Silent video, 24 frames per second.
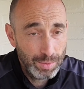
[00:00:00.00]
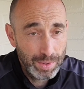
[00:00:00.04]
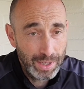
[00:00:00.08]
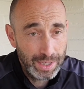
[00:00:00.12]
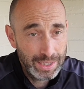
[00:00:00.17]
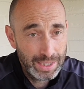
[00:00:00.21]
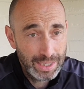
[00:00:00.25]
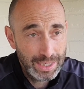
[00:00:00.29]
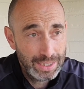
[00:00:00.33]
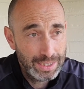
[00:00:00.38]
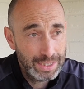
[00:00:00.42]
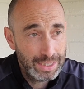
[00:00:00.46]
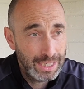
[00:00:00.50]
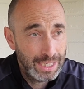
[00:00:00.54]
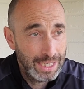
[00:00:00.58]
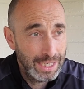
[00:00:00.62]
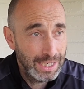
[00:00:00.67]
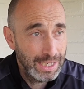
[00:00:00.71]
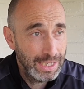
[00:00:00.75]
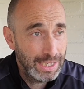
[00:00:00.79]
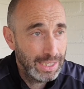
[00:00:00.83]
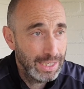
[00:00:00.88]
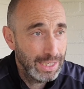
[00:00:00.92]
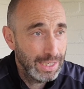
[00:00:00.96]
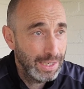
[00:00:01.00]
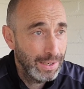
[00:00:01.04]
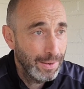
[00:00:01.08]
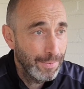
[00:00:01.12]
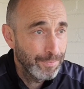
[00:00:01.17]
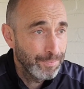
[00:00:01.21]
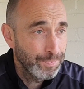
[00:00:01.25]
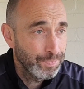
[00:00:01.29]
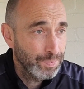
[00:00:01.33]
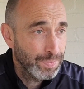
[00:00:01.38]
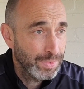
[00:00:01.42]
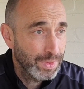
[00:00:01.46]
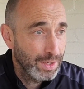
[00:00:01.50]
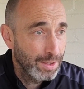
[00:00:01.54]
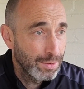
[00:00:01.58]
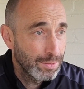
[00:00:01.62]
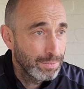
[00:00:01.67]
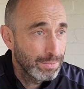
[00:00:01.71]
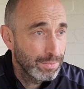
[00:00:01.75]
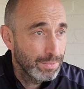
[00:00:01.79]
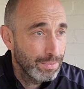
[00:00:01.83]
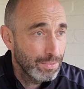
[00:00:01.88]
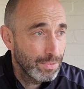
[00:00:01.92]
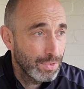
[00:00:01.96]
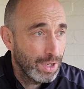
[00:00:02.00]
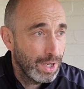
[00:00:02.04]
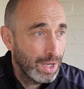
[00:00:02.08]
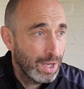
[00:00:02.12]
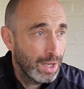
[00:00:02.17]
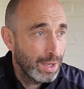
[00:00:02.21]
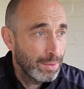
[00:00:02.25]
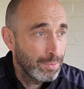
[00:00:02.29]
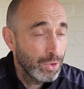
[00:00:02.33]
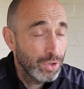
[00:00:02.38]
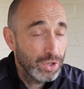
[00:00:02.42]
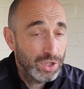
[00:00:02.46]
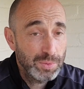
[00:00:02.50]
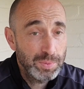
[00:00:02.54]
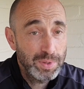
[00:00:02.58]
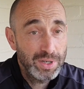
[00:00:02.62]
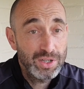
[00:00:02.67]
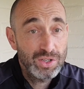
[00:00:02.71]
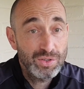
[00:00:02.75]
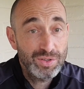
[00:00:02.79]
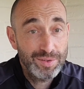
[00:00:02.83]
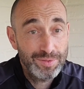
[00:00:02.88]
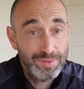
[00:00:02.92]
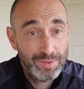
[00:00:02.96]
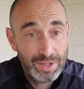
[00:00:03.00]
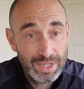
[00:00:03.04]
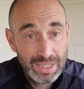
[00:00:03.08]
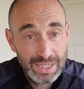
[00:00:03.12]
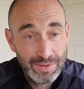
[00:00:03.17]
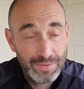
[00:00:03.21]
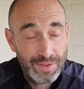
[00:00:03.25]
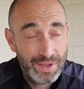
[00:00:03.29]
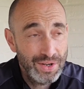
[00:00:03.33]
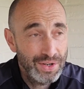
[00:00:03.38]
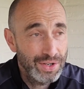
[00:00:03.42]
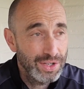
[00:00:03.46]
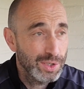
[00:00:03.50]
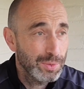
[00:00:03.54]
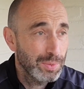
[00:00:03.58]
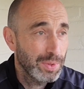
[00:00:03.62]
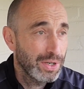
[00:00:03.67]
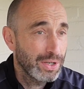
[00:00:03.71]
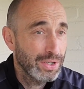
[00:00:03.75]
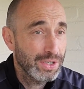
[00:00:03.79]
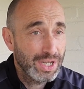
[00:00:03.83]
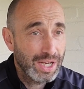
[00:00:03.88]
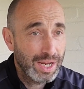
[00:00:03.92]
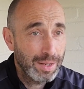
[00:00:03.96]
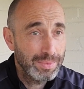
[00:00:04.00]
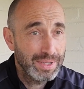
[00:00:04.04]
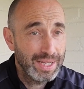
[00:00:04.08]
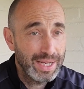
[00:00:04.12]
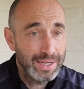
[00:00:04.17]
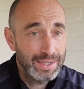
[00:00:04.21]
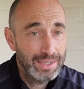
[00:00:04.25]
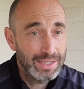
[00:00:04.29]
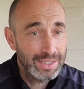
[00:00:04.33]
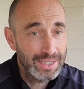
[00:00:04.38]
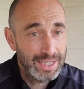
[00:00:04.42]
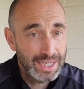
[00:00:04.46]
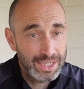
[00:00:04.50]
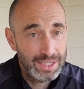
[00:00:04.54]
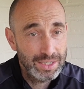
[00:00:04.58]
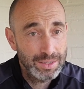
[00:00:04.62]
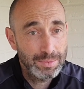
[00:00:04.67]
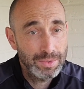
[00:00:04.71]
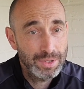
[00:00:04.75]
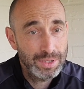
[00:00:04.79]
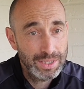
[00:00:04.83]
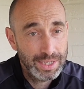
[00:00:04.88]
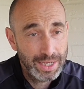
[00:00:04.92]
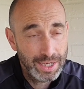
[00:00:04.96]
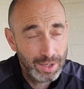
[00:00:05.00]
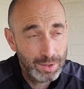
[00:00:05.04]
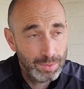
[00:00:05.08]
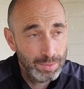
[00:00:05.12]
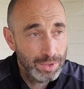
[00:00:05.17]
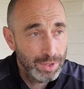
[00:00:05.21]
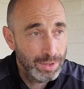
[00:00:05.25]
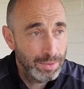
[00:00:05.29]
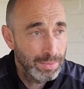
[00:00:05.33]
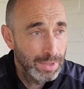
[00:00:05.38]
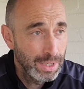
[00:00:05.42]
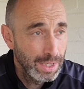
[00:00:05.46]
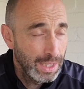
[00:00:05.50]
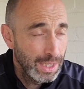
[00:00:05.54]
They need the more experienced referees, if they're not experienced, to come down and assess them and to help them.